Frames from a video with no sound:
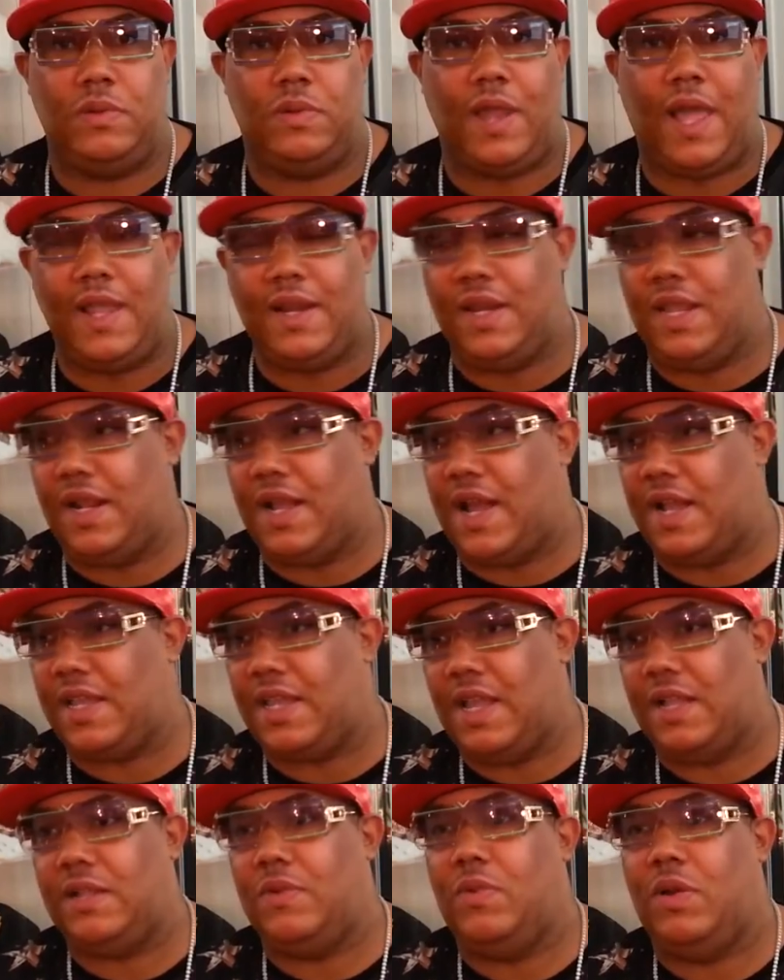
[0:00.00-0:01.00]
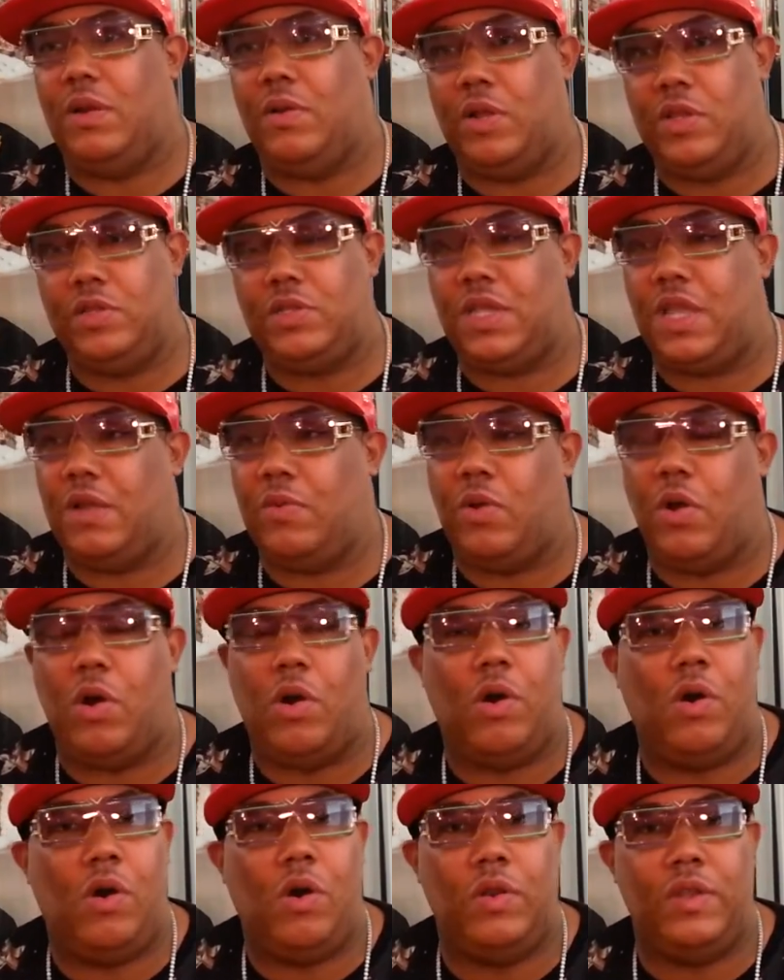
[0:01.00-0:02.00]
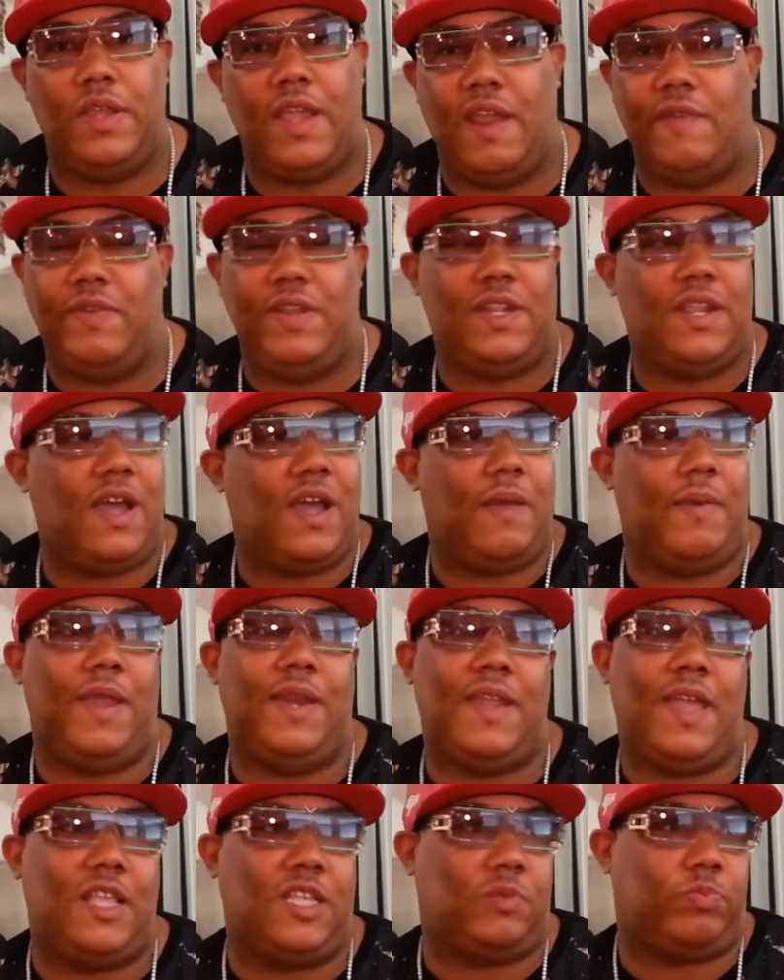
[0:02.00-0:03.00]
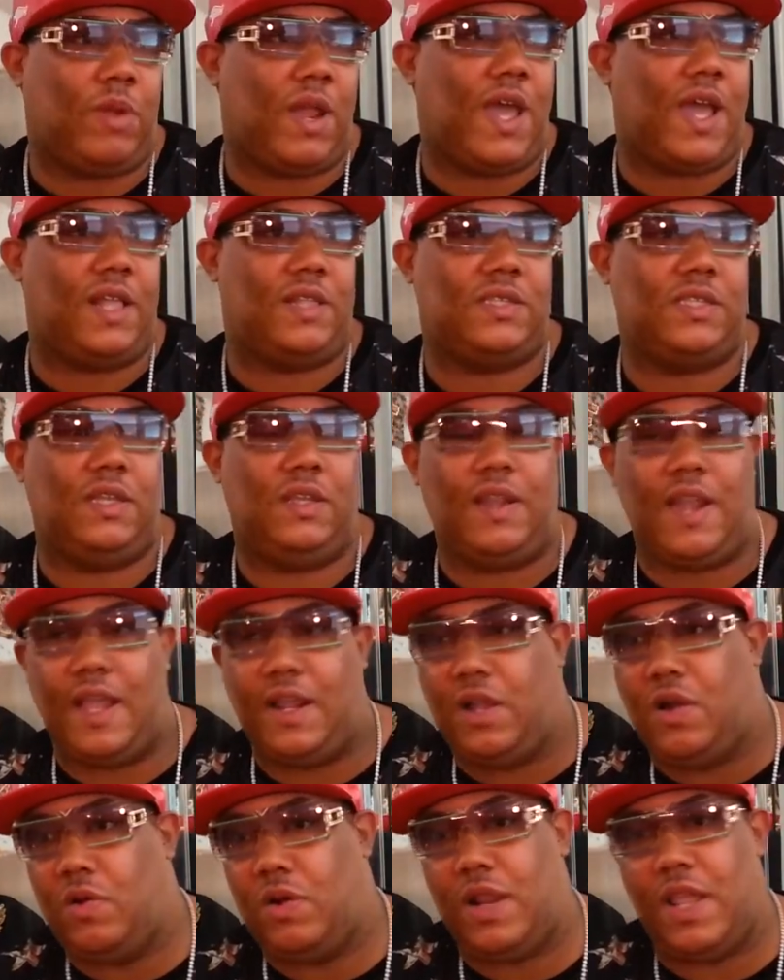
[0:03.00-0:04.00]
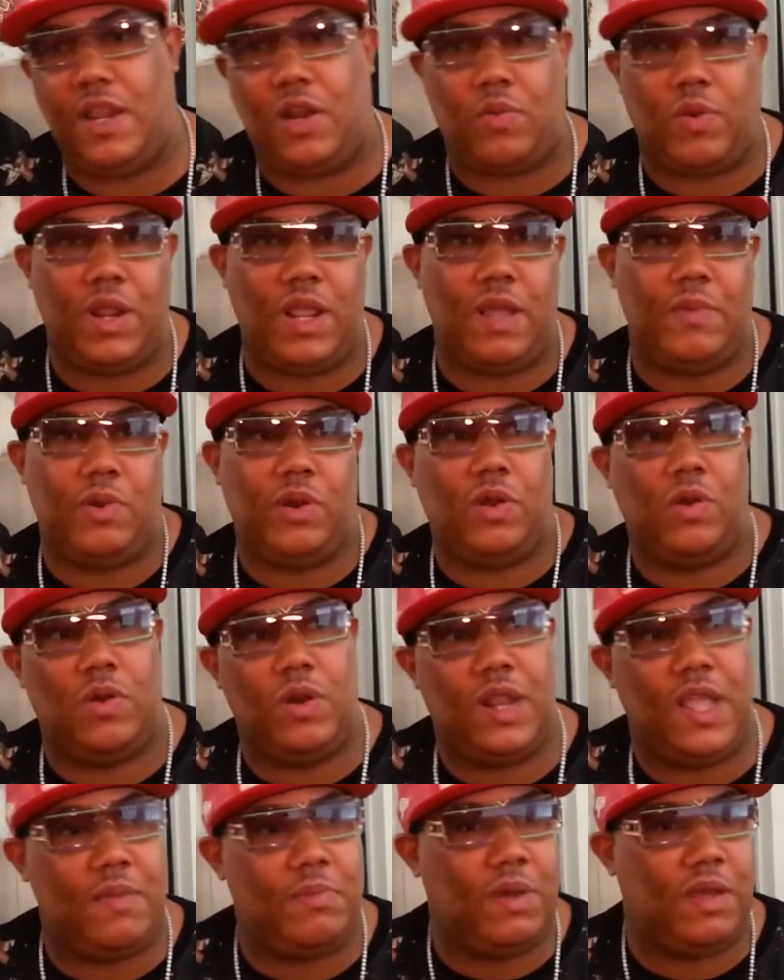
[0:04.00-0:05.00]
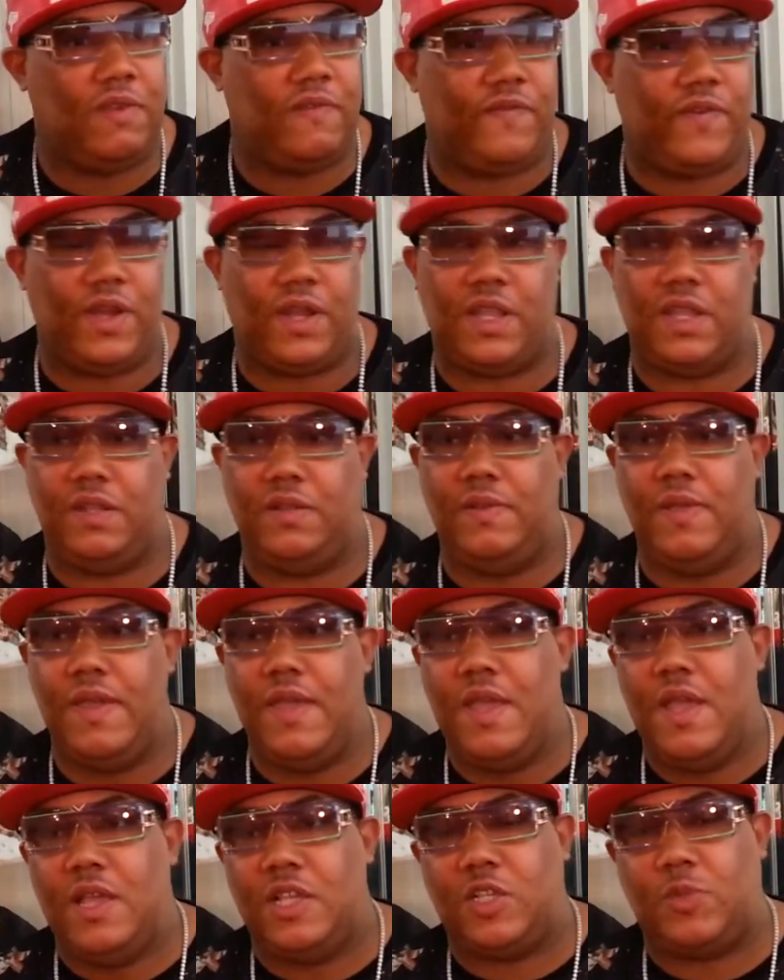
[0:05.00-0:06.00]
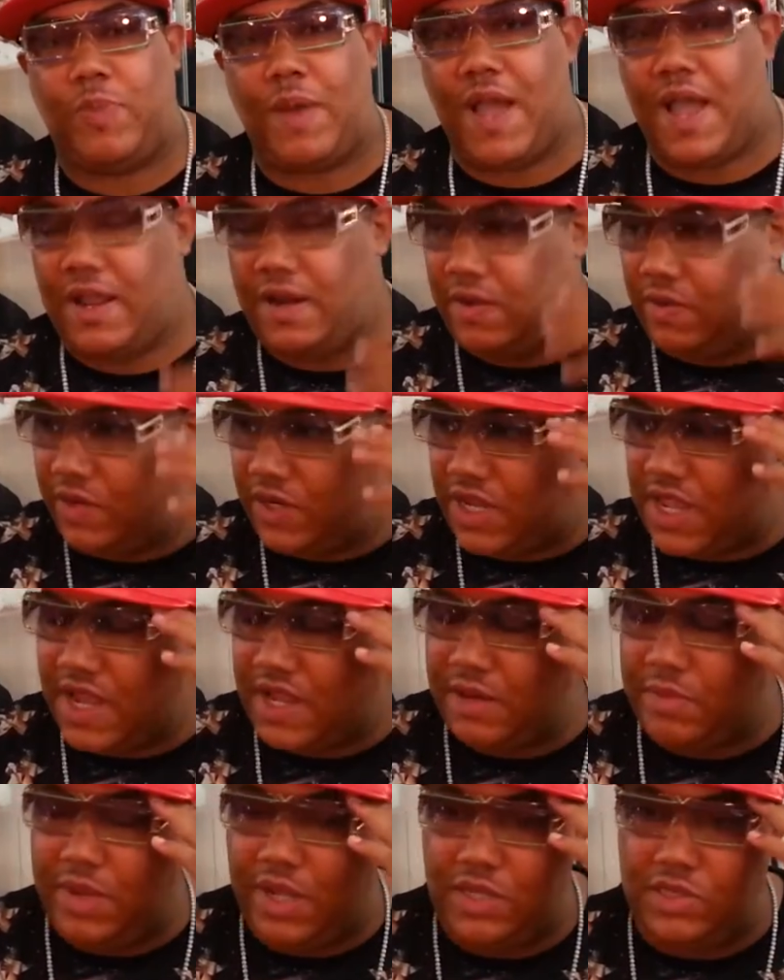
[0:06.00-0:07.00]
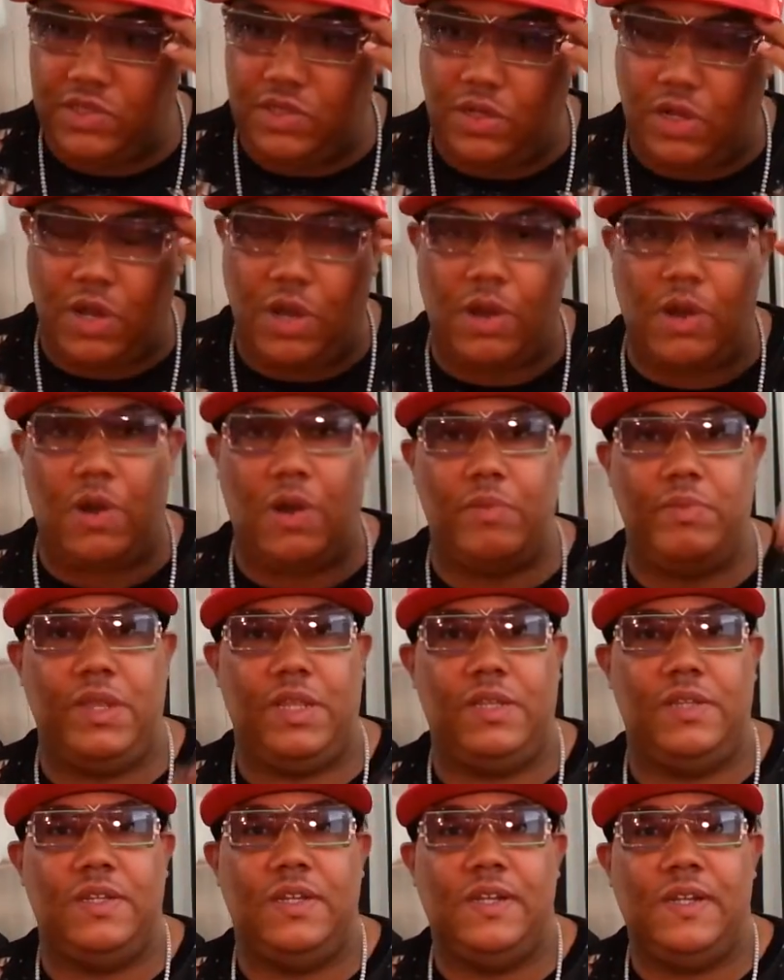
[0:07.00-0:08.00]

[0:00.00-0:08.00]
Like, nigga, I kicked it with them. Used to kick it with every time in they spots. Like, go to their crib or go to their motherfucking spot and kick it. Niggas used to call me.